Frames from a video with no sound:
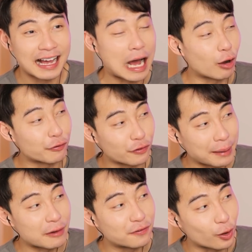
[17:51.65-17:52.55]
I'll
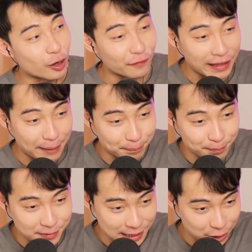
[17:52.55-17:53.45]
frame a photo of that
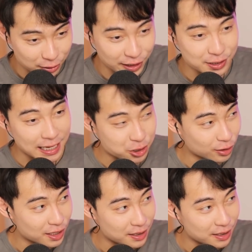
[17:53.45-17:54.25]
sexual